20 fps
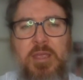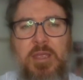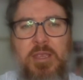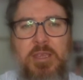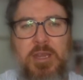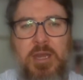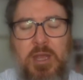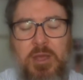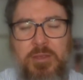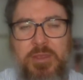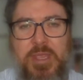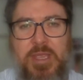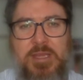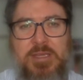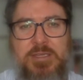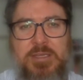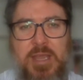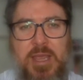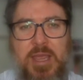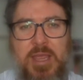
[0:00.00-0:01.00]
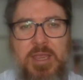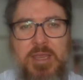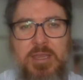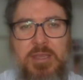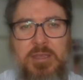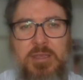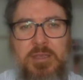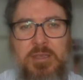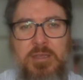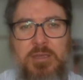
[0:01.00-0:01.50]
And you know what they
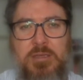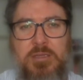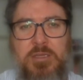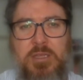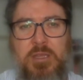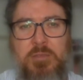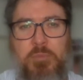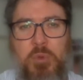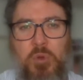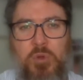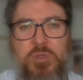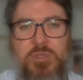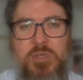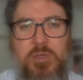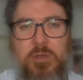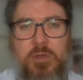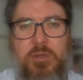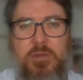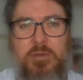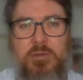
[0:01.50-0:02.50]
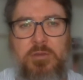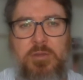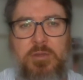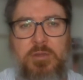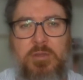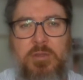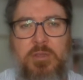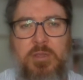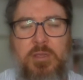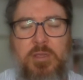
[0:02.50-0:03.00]
say to the poor sod?
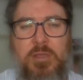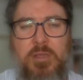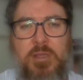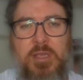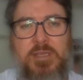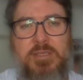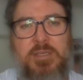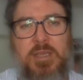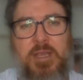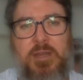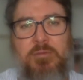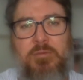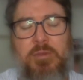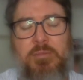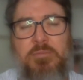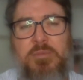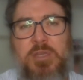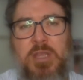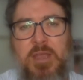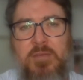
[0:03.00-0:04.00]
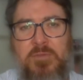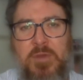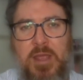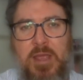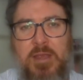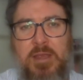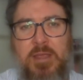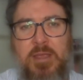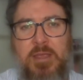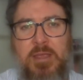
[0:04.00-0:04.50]
They say to him, tough
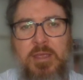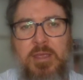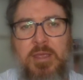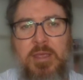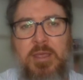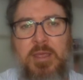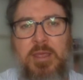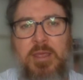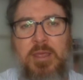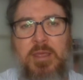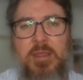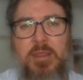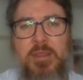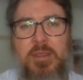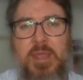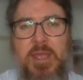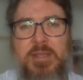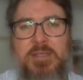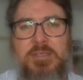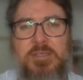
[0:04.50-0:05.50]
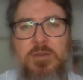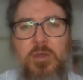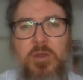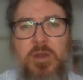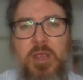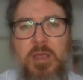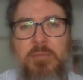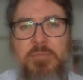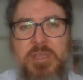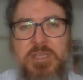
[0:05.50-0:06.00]
luck, that's
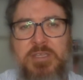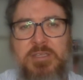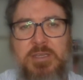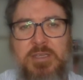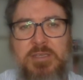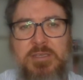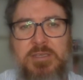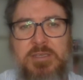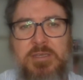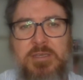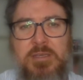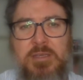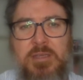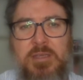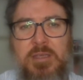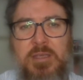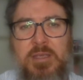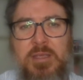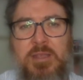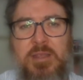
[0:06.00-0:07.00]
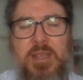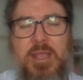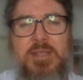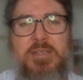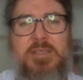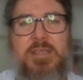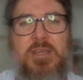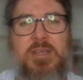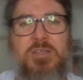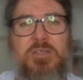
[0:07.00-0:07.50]
not our business.
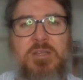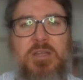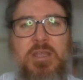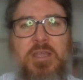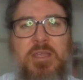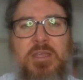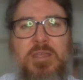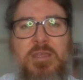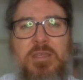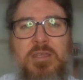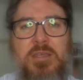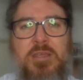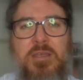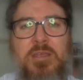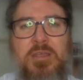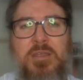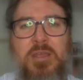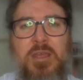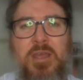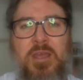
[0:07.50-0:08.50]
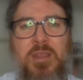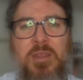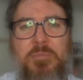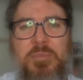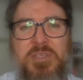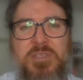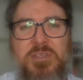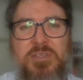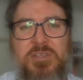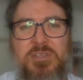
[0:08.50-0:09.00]
That's actually the
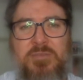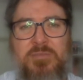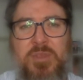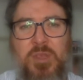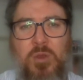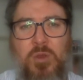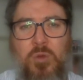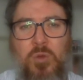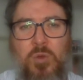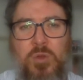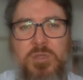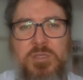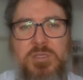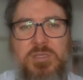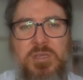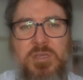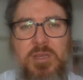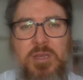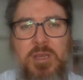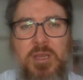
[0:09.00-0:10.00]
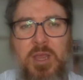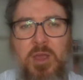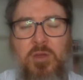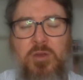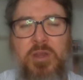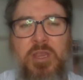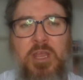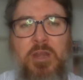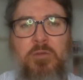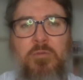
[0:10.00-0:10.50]
business of the courts. Go
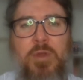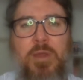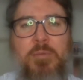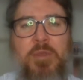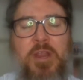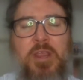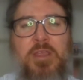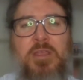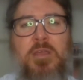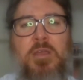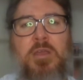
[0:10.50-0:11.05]
and get a remedy.